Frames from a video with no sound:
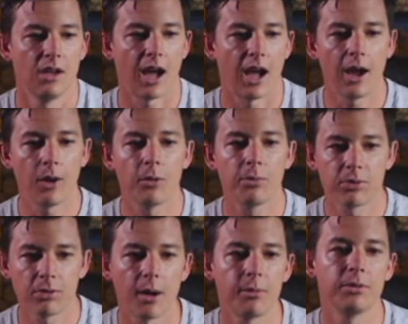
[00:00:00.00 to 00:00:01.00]
I will
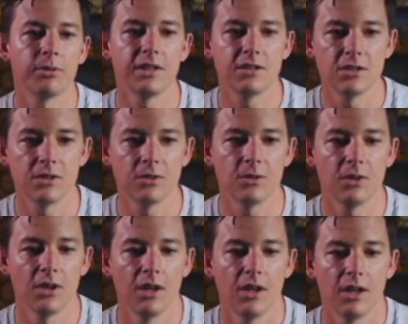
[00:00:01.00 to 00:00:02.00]
probably do
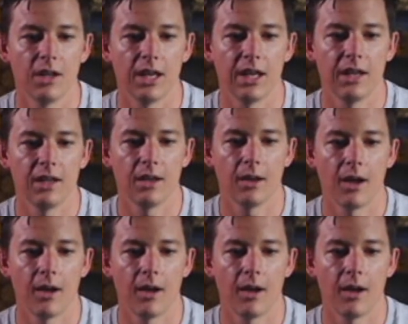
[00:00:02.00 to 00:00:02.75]
a